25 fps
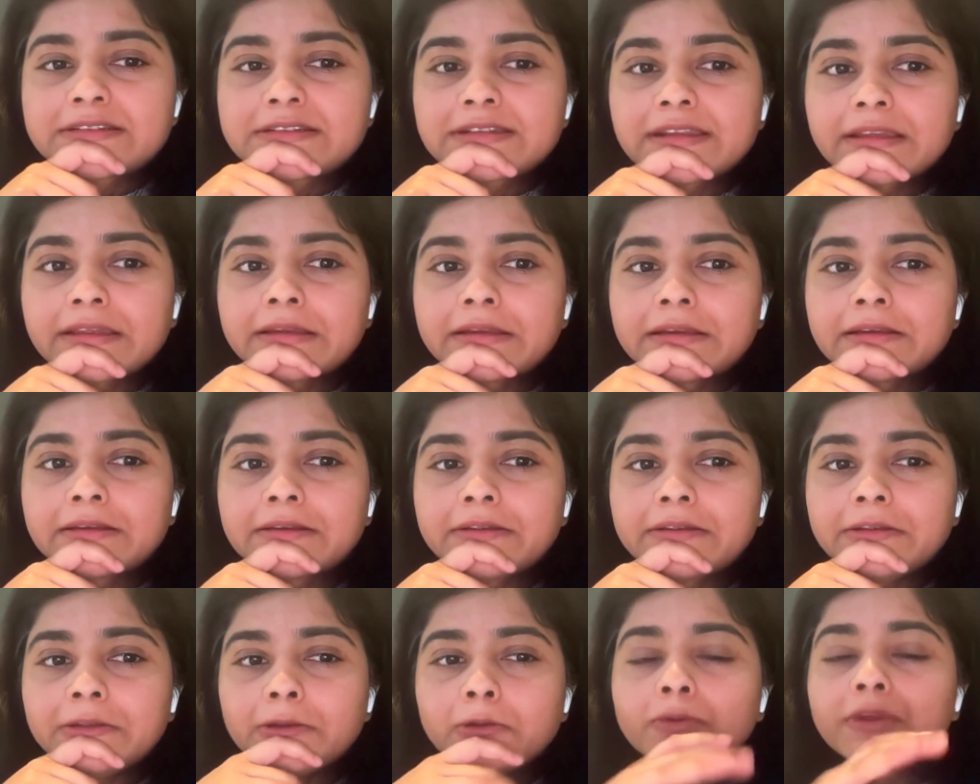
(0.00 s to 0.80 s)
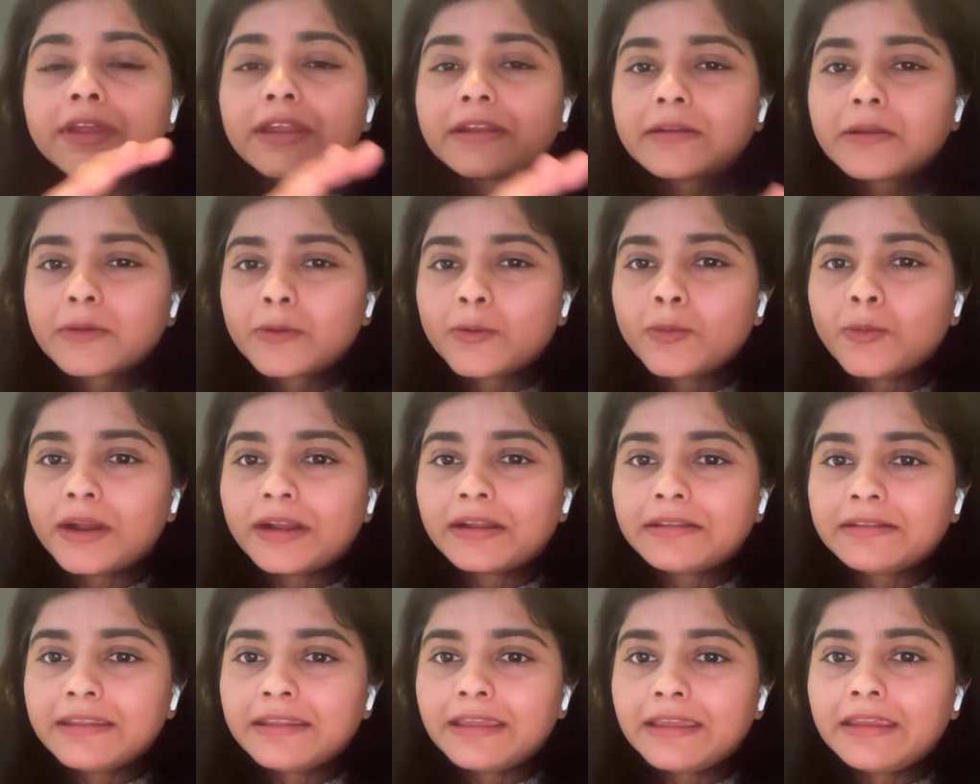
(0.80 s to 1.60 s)
it's like you look at the
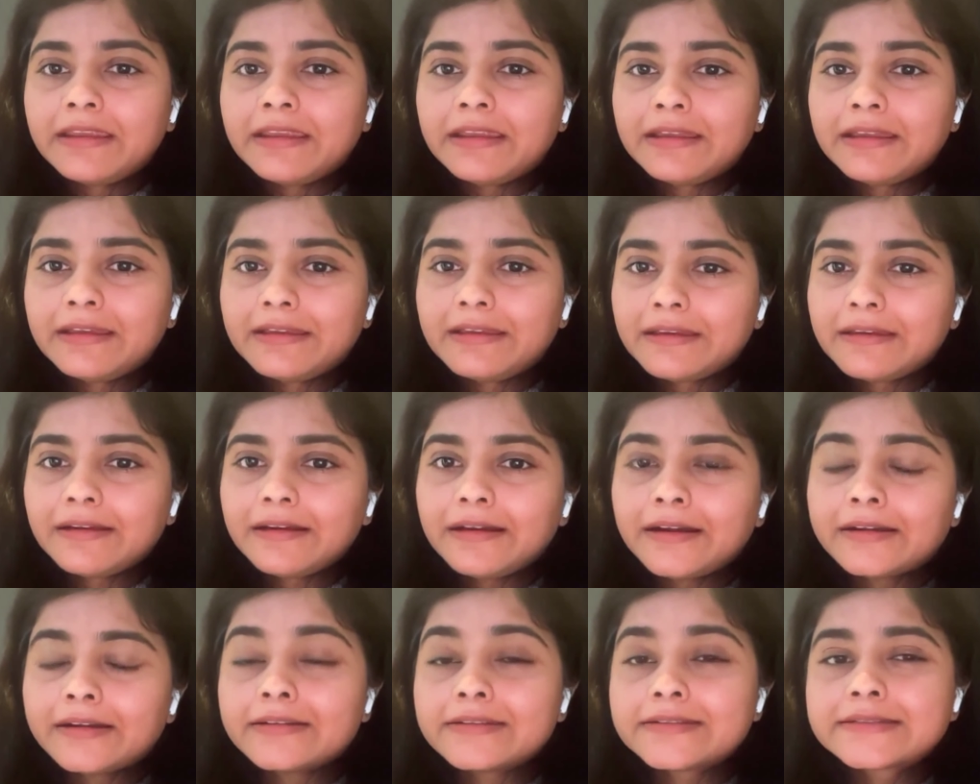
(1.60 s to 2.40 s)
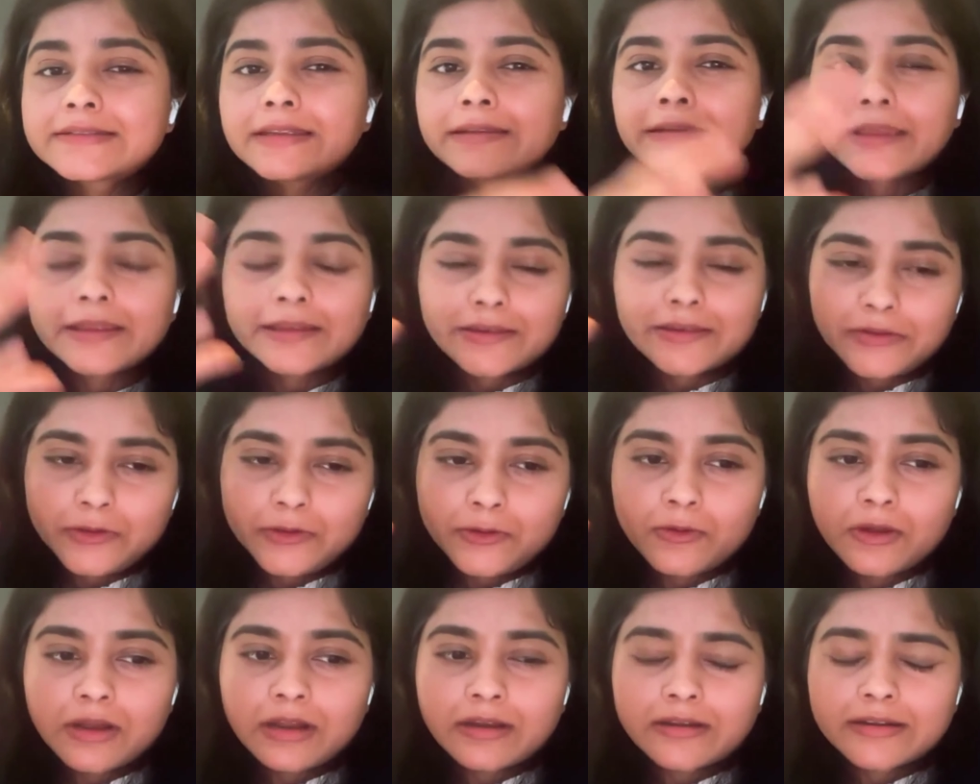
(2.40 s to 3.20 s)
one thing, understand, like
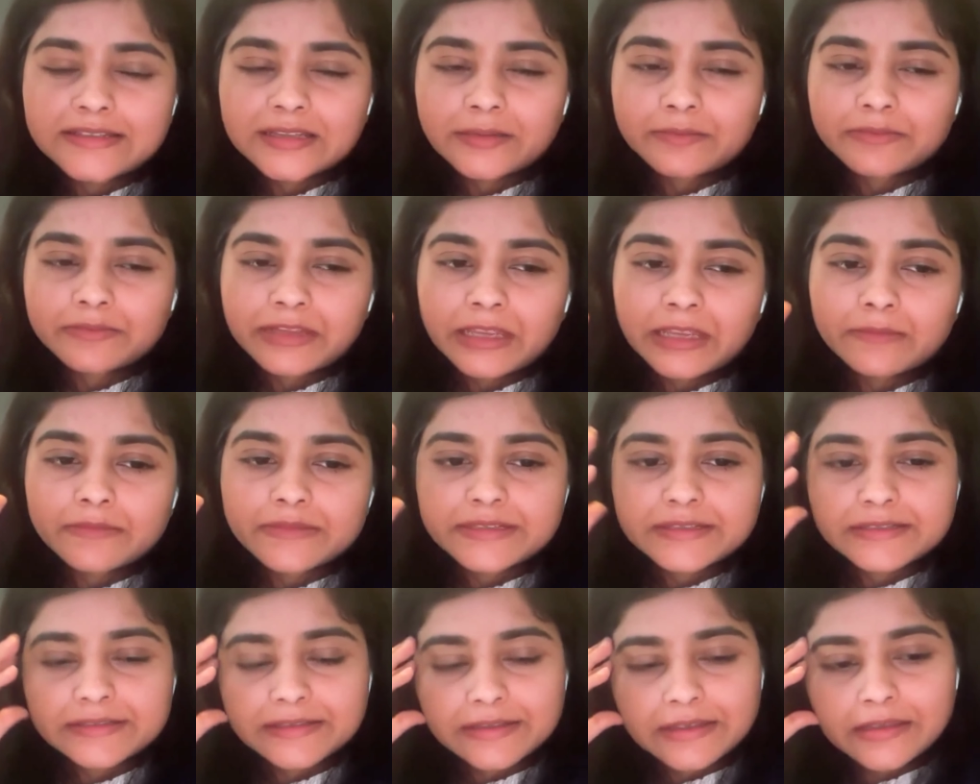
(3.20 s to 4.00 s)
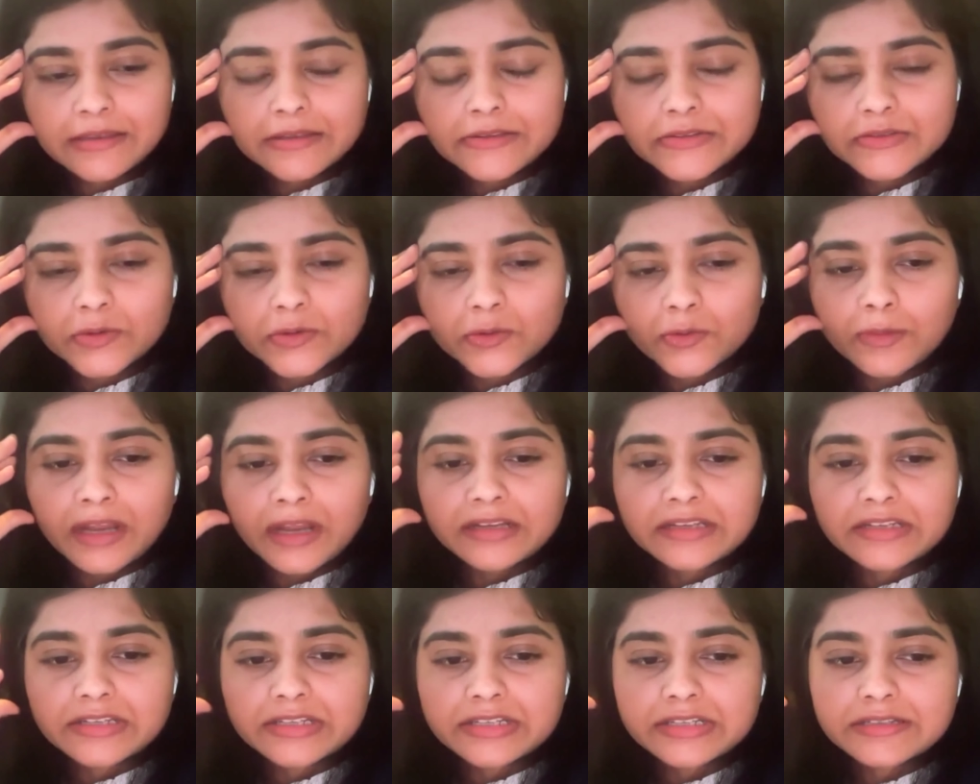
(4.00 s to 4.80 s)
you are sometimes so
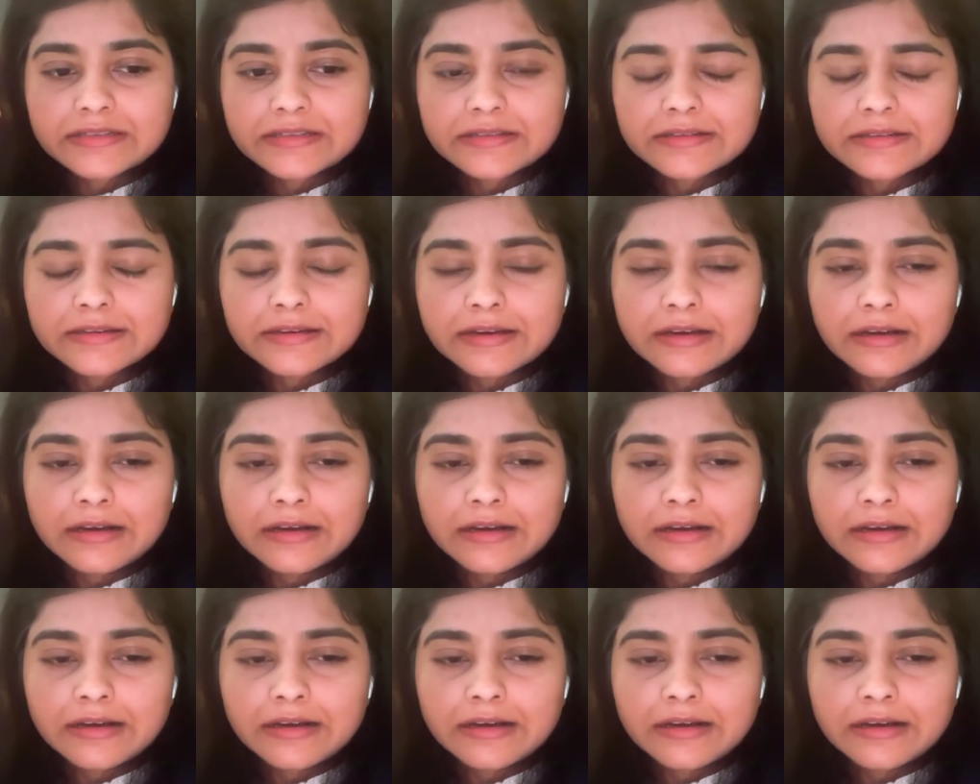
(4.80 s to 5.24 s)
much